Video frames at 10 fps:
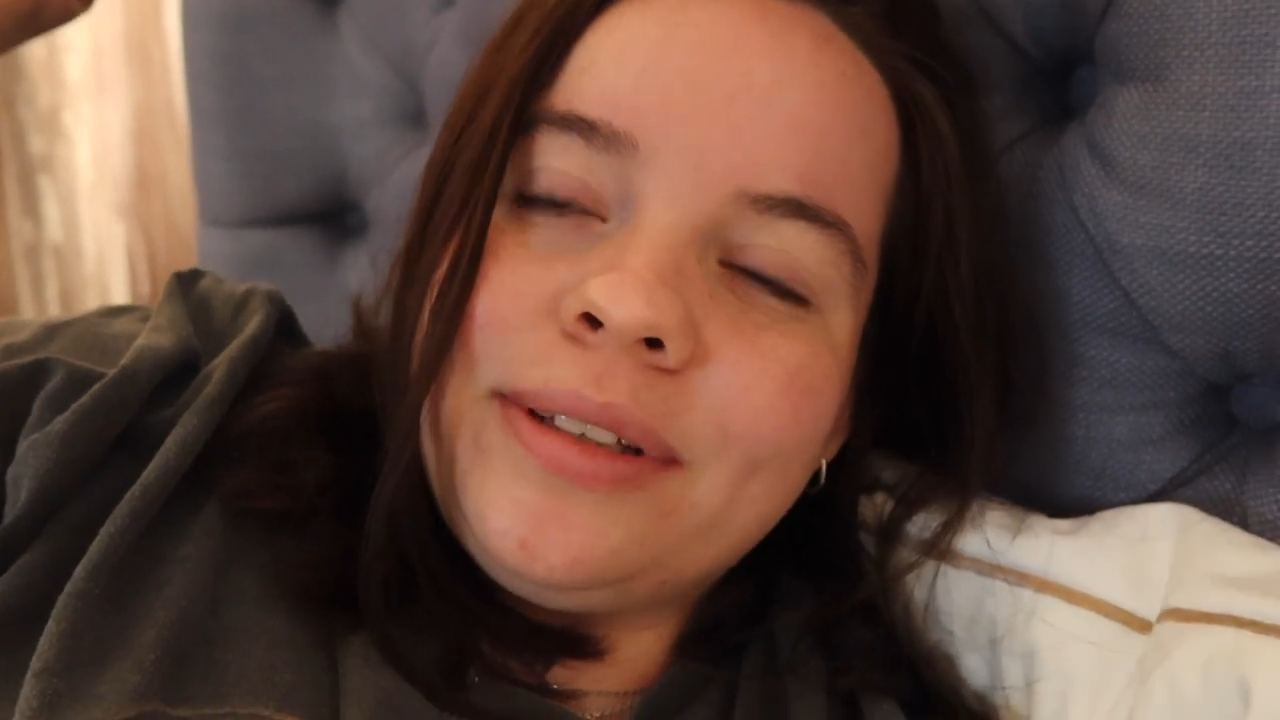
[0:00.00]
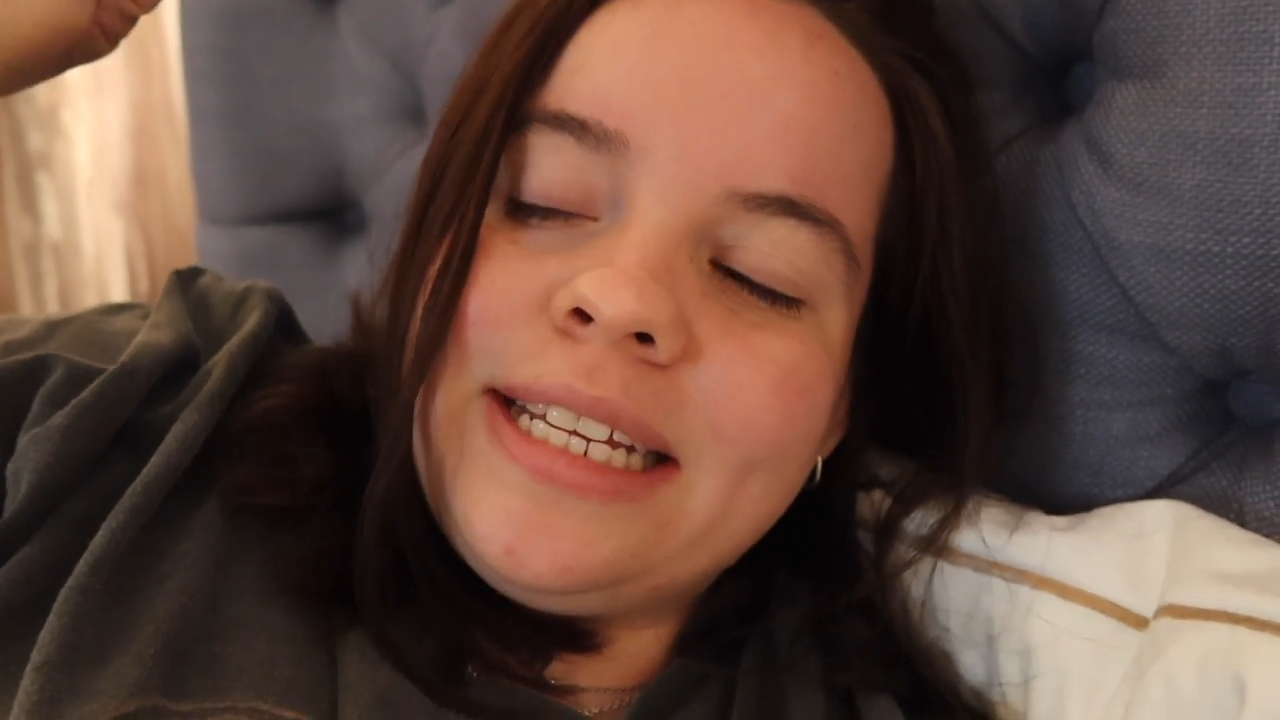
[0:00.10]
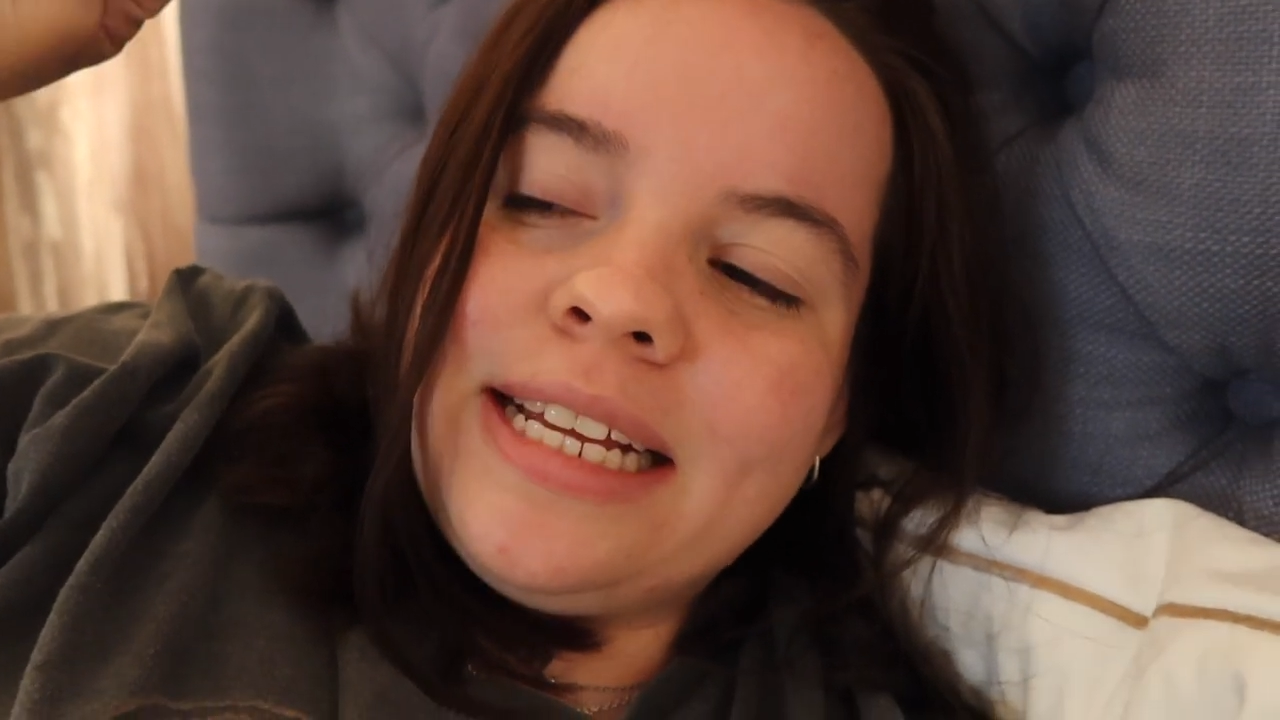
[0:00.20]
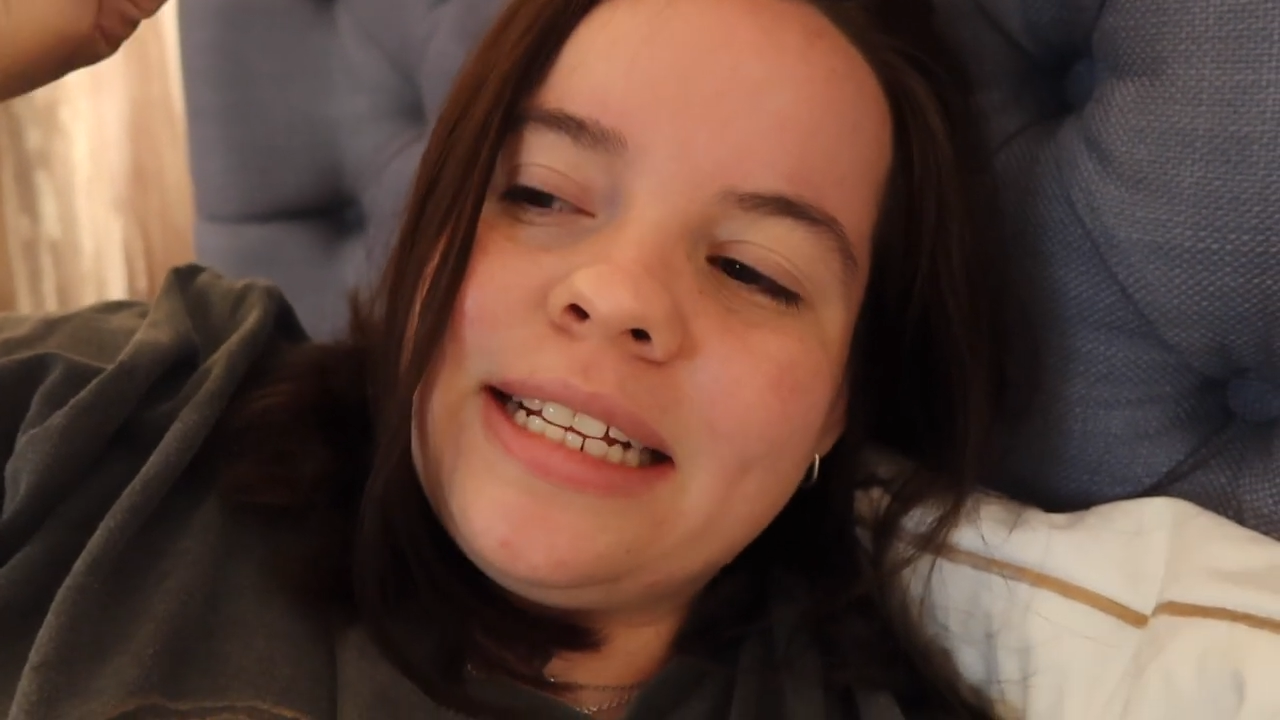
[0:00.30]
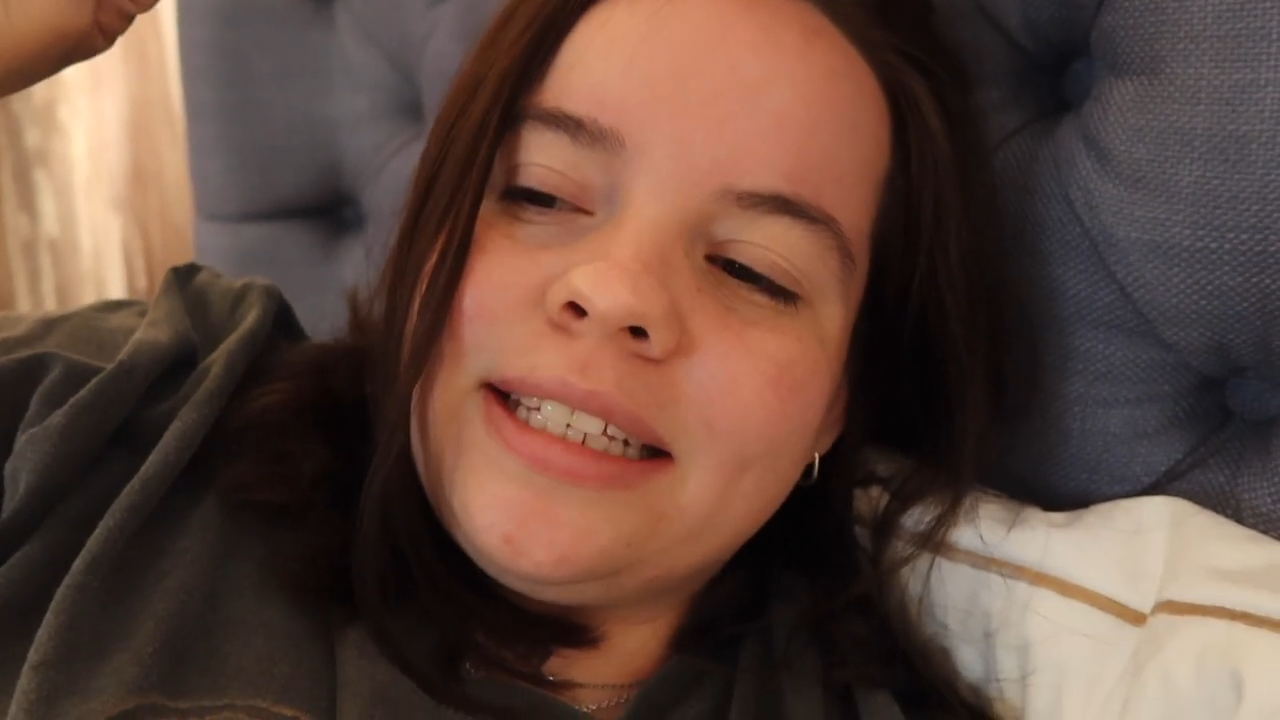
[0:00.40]

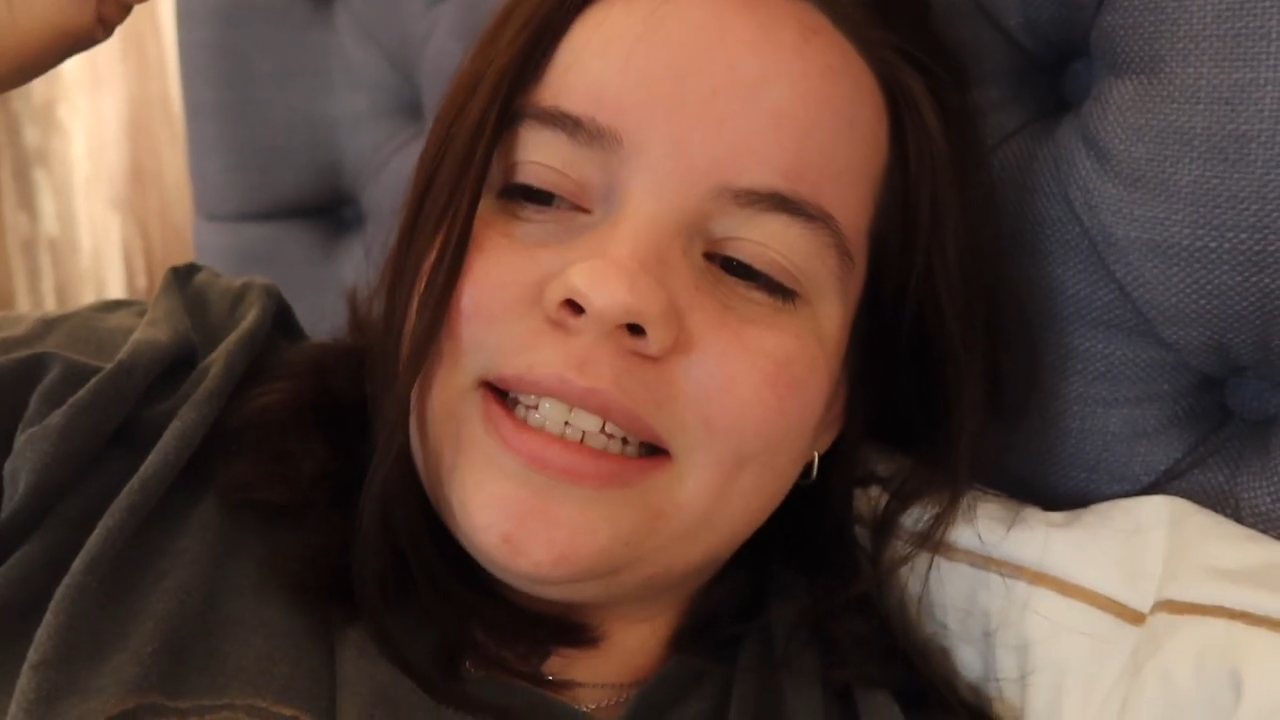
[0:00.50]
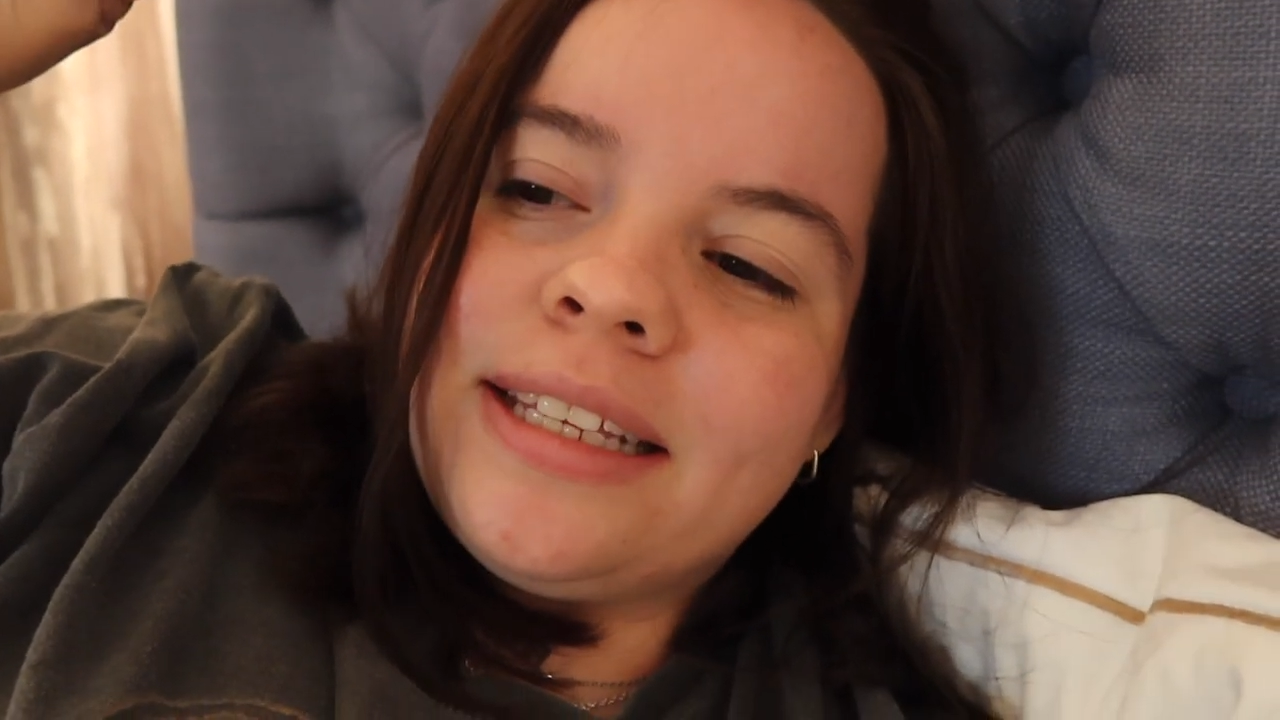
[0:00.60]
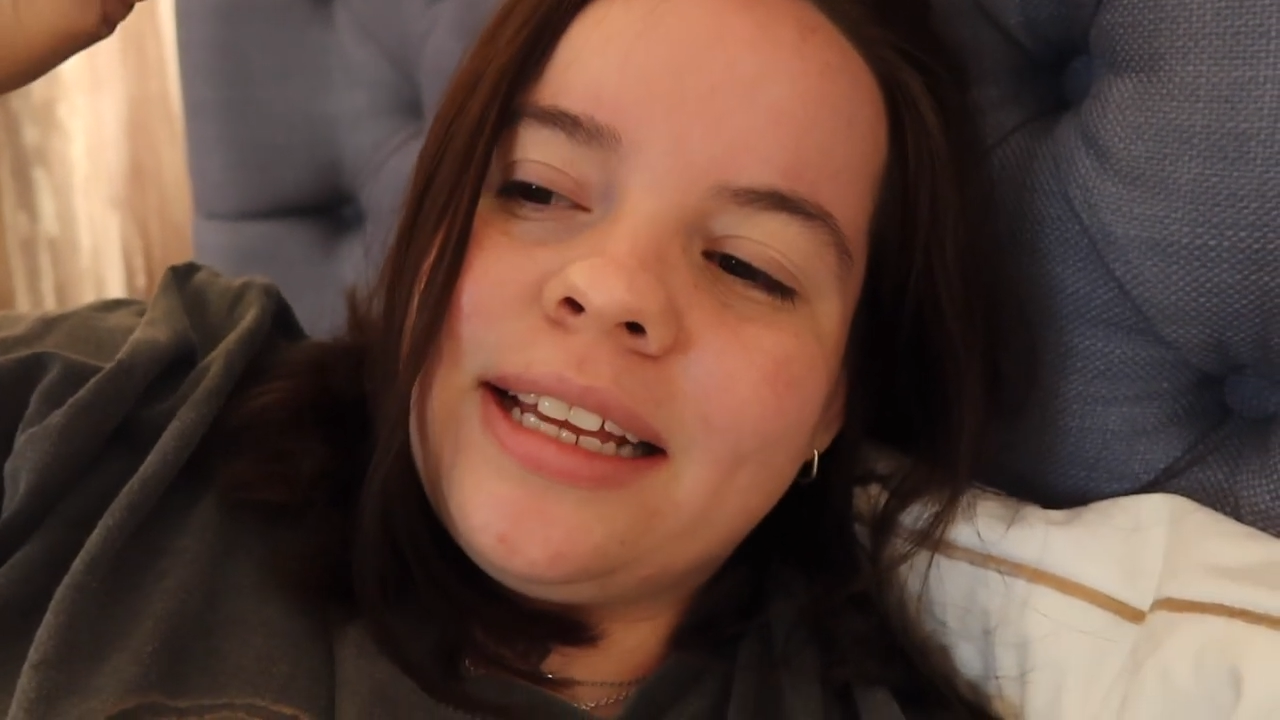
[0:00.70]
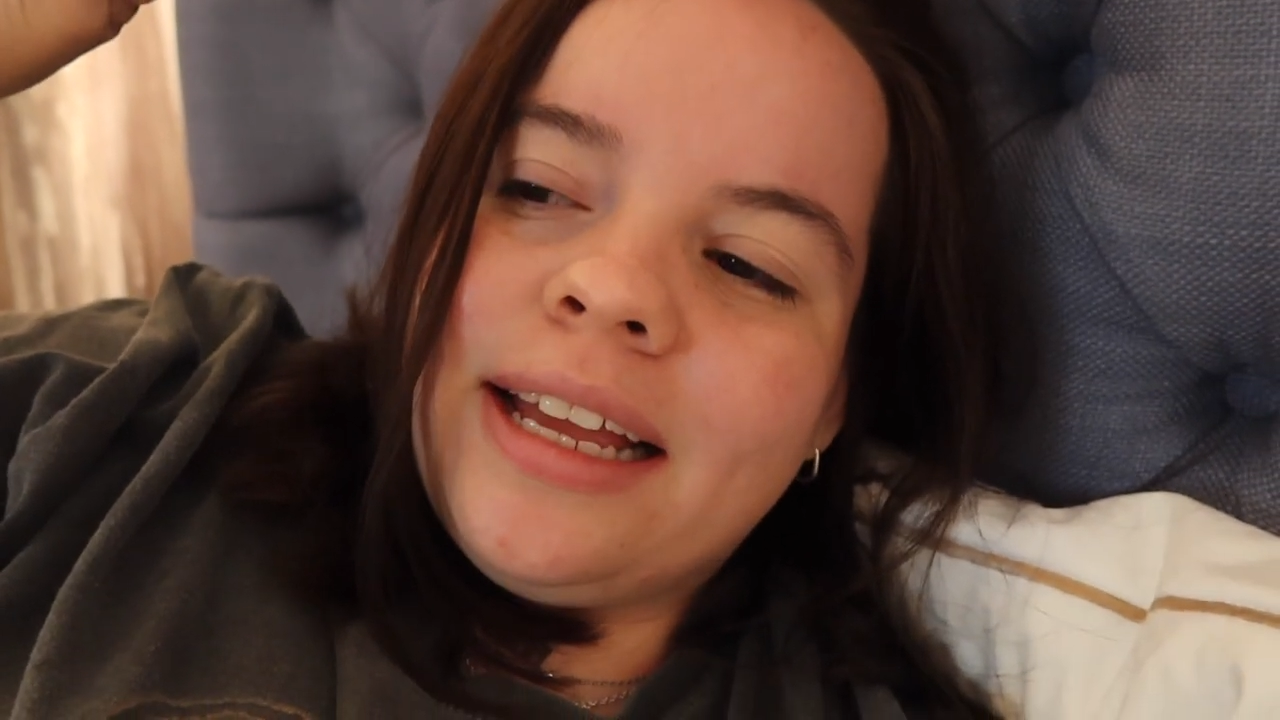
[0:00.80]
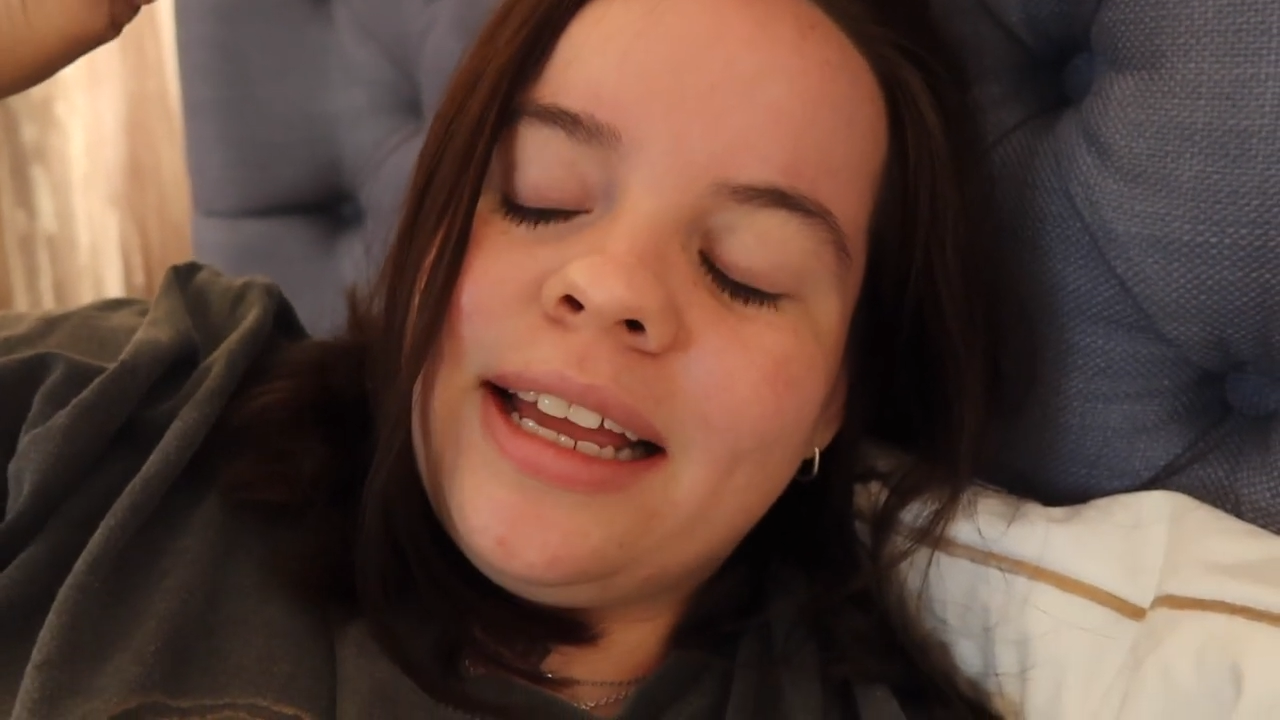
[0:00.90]
deets